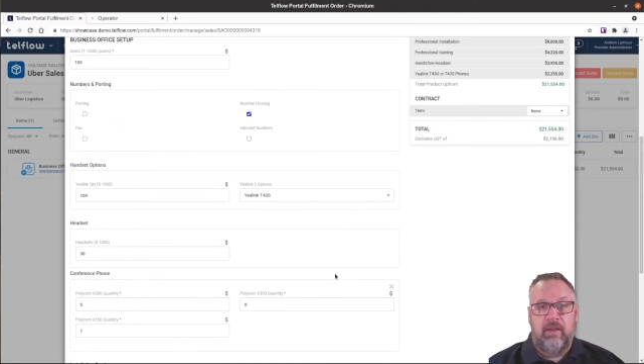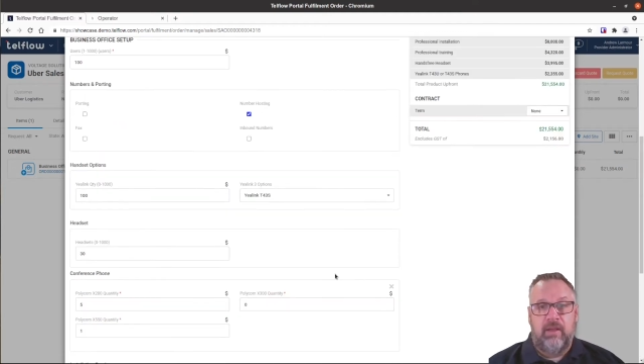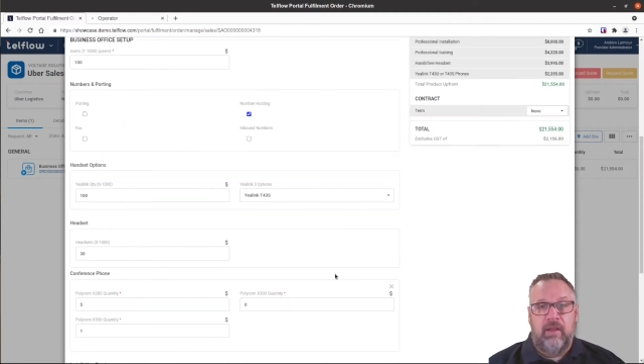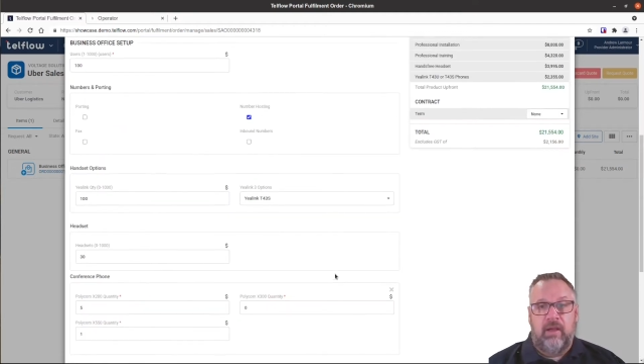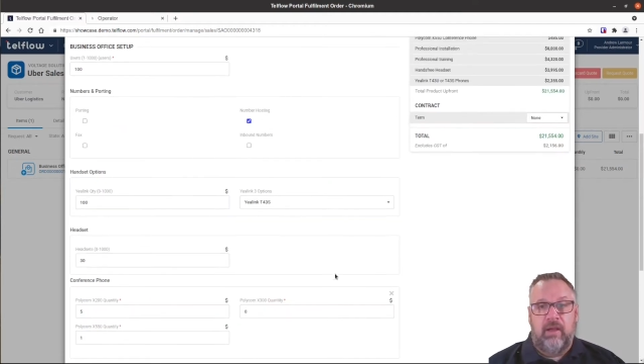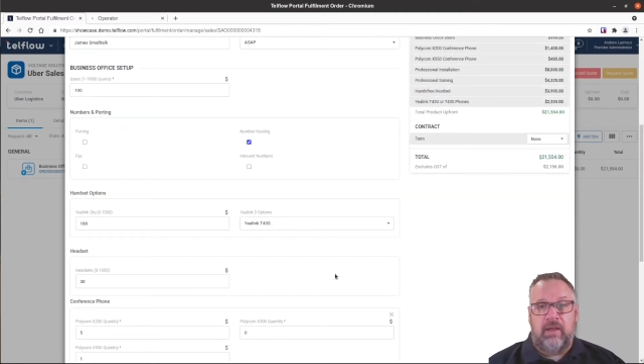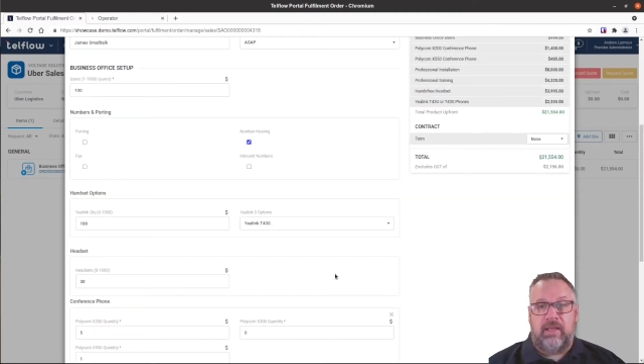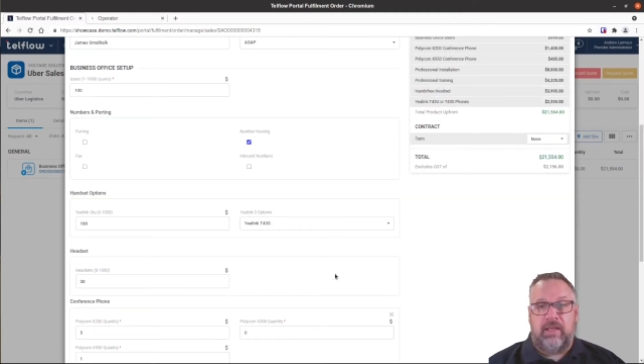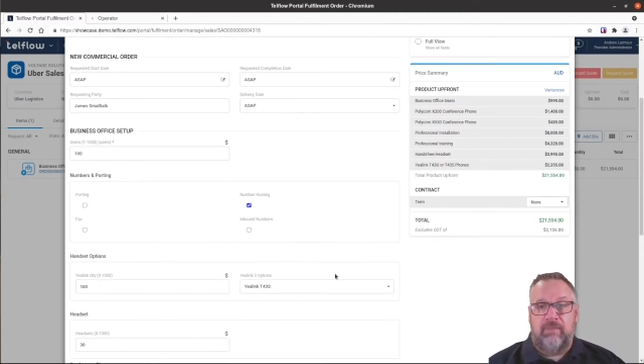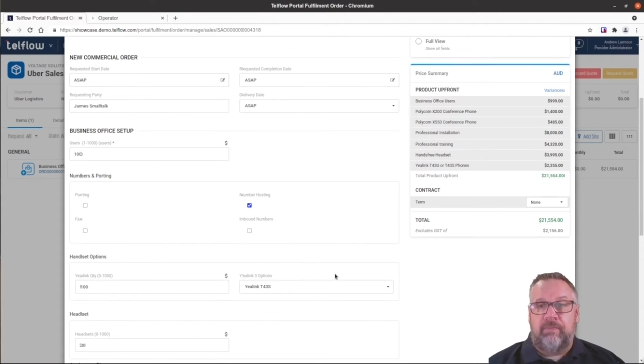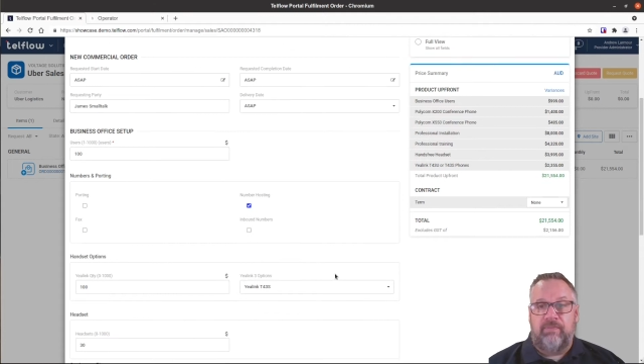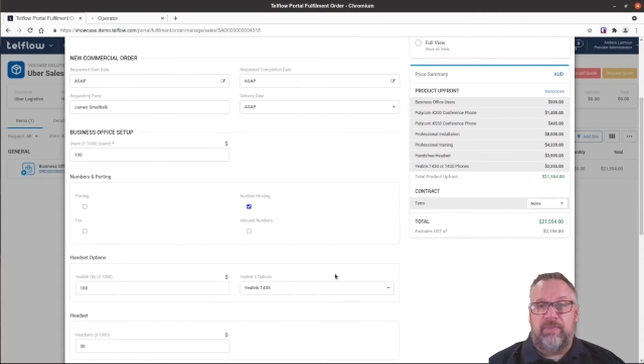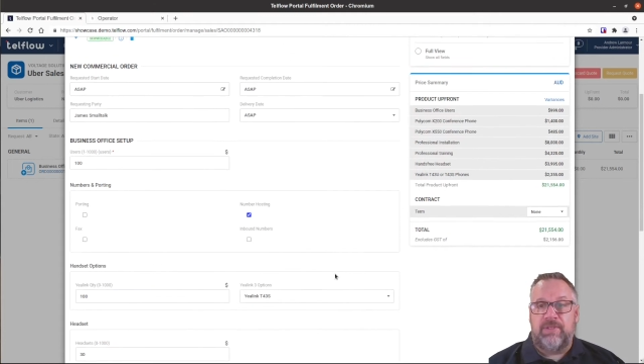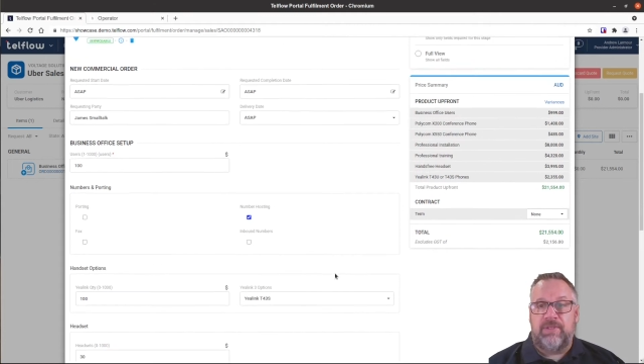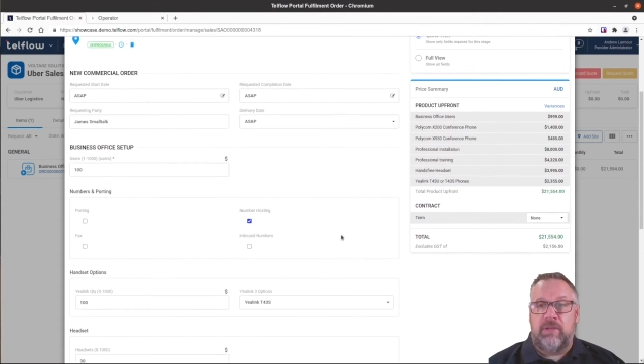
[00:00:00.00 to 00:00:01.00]
Okay,
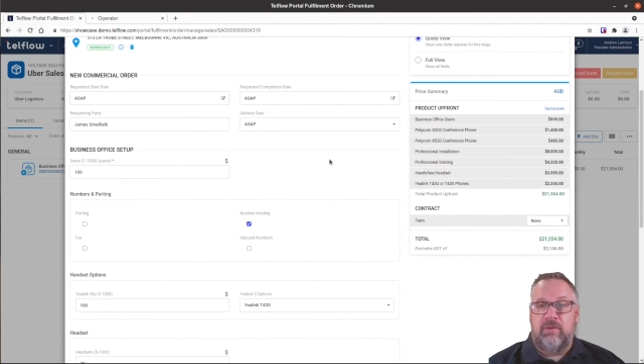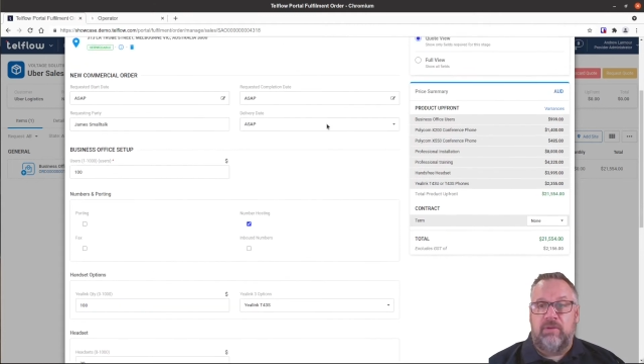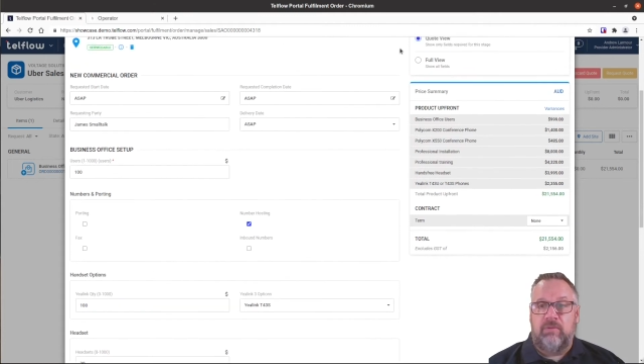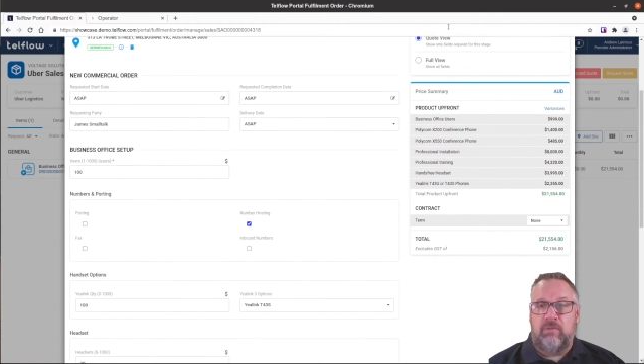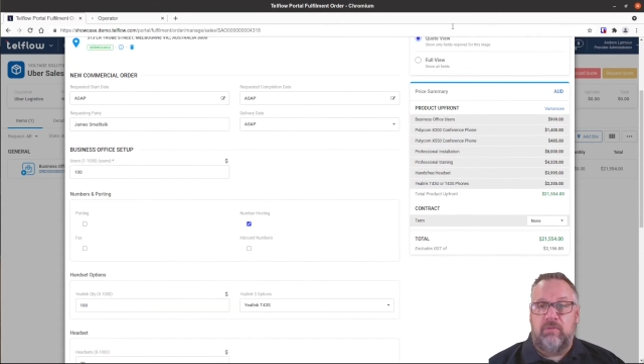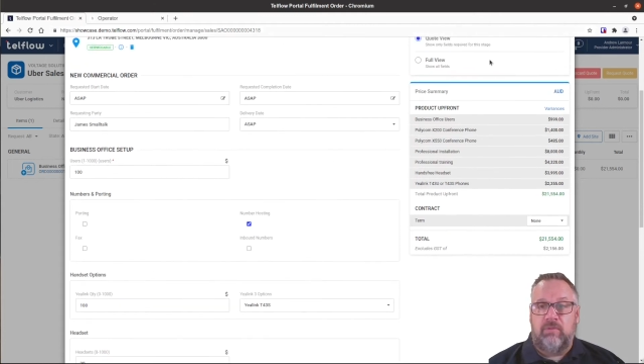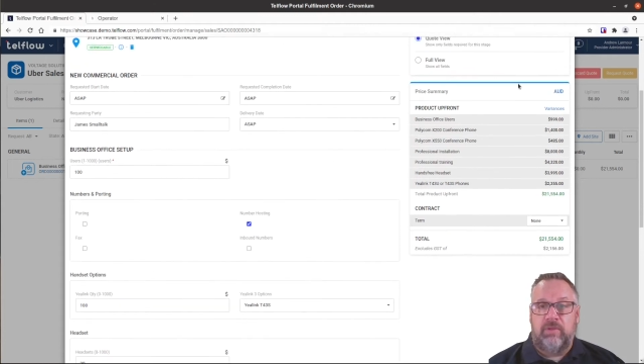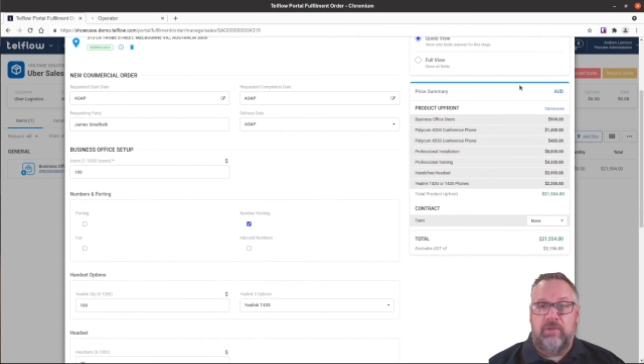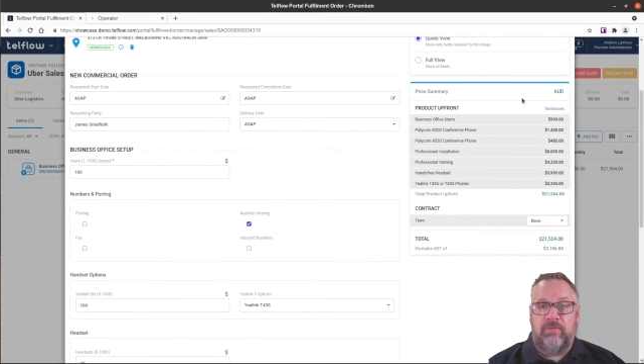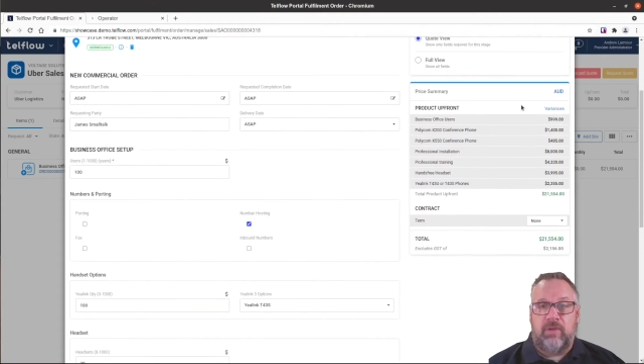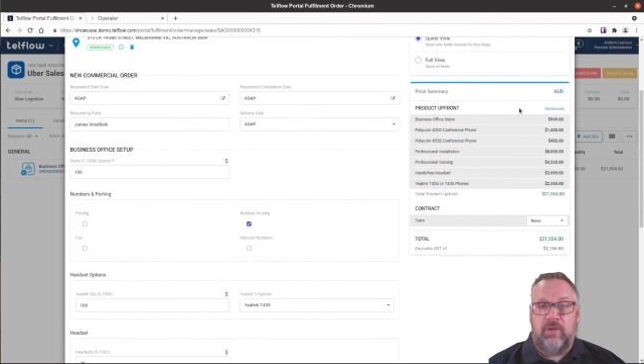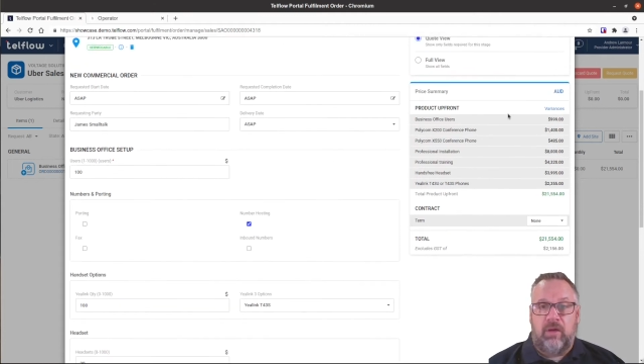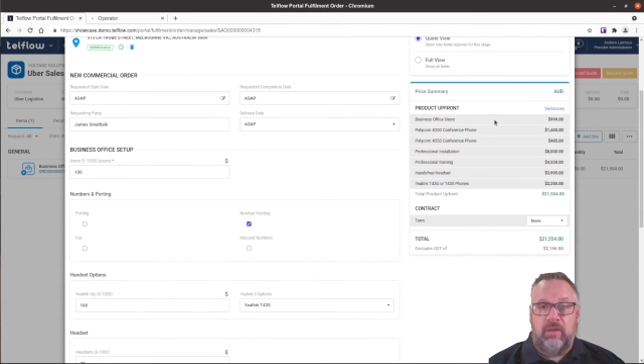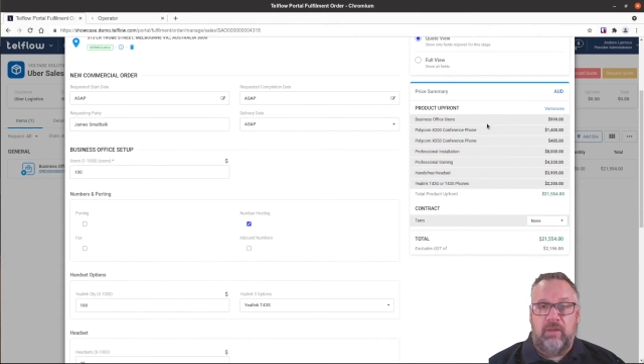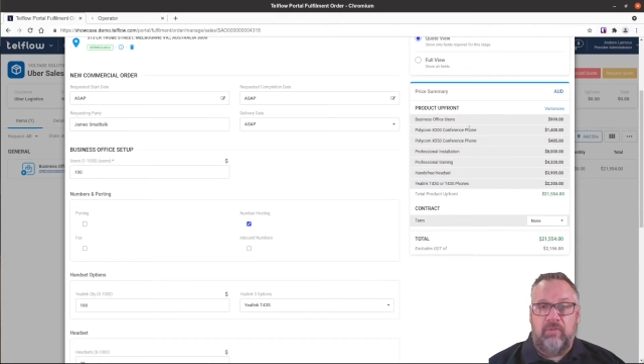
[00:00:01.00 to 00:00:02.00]
so we
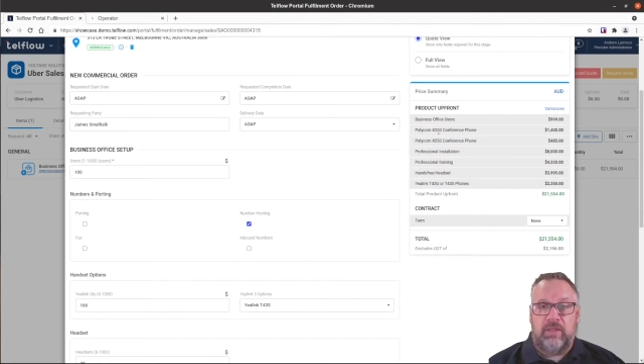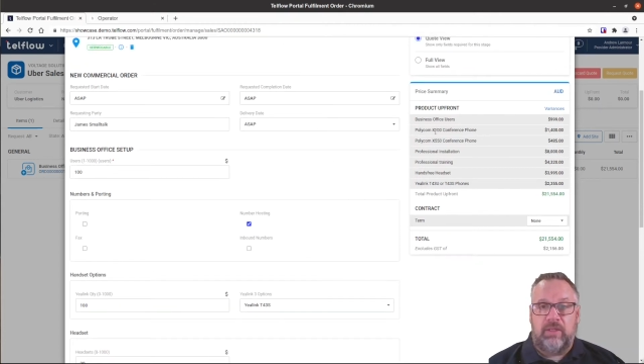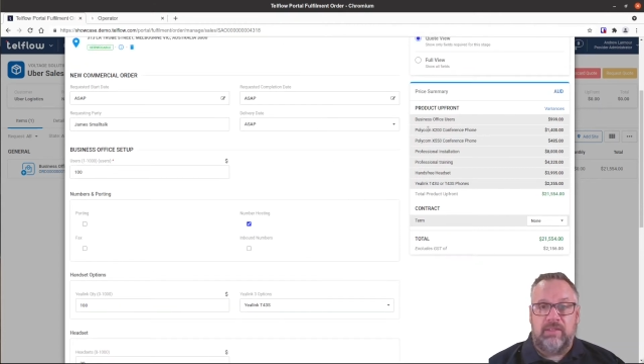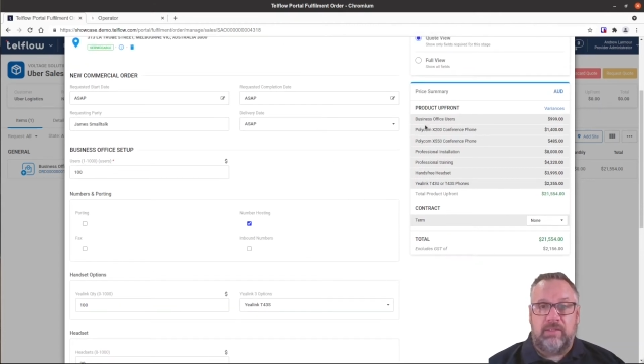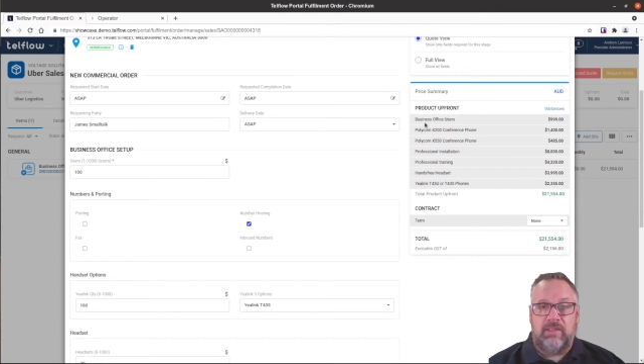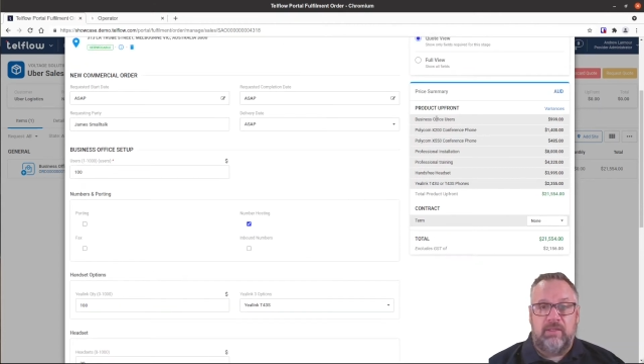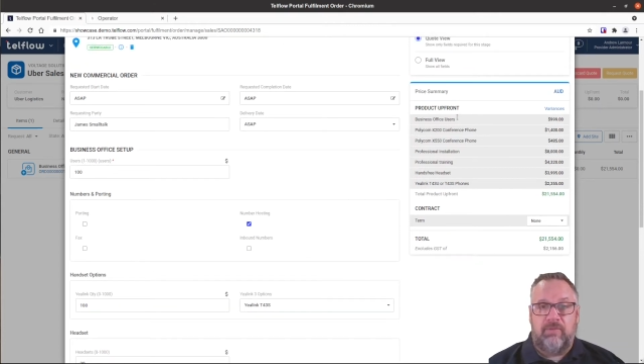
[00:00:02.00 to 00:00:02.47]
can see,